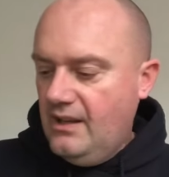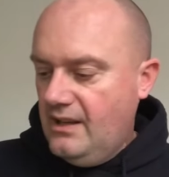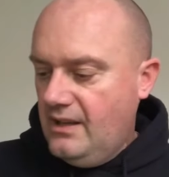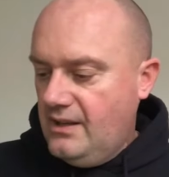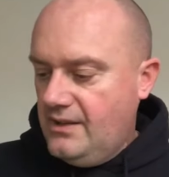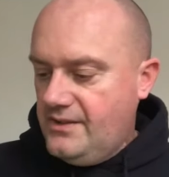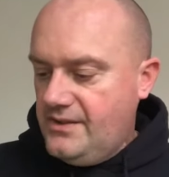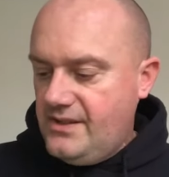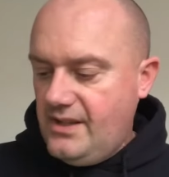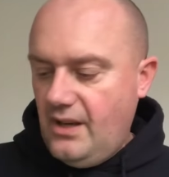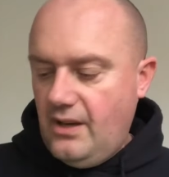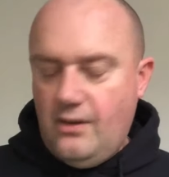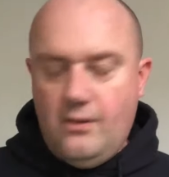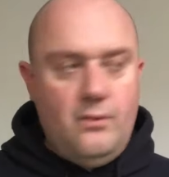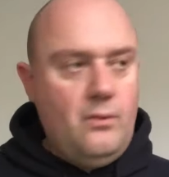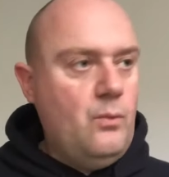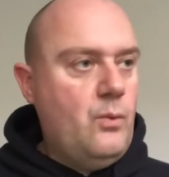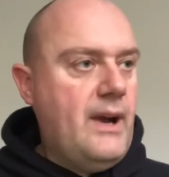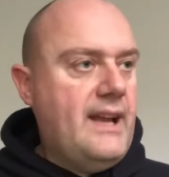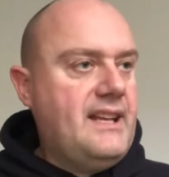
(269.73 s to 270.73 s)
So
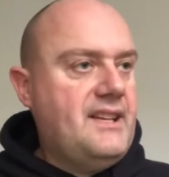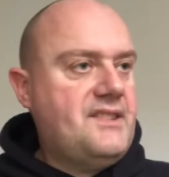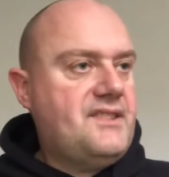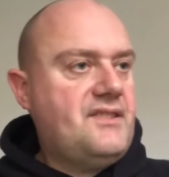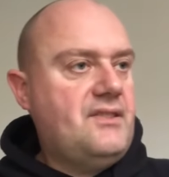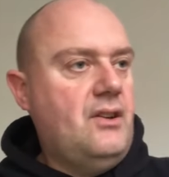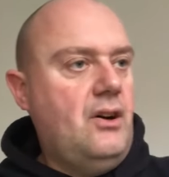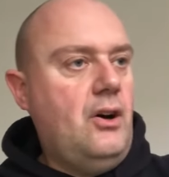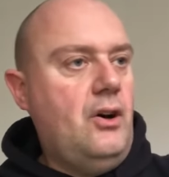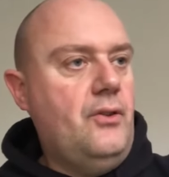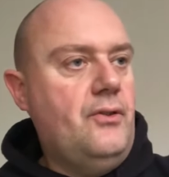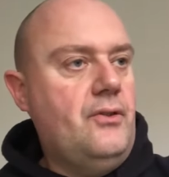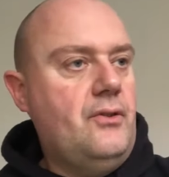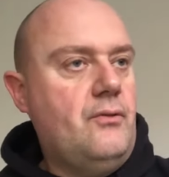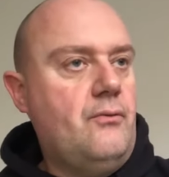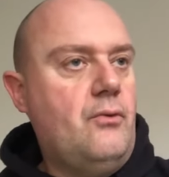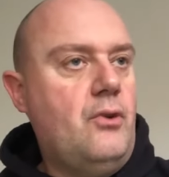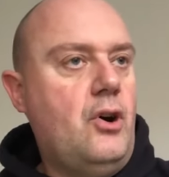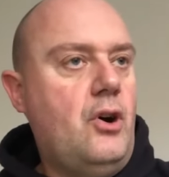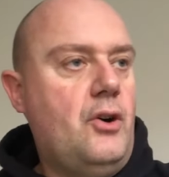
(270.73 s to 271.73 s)
when it's on the
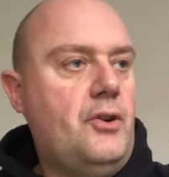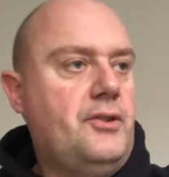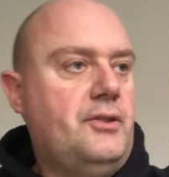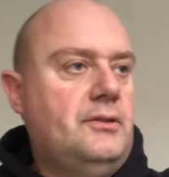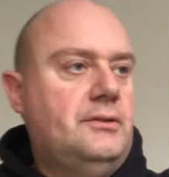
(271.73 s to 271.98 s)
rod,